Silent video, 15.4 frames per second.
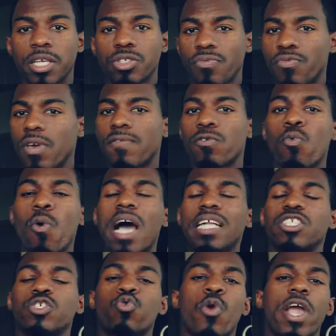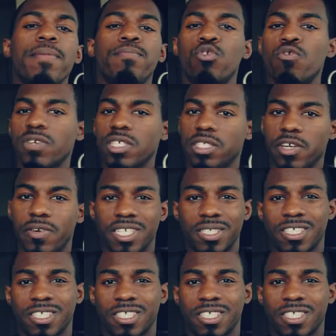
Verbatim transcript: So if you ever watch great movie series,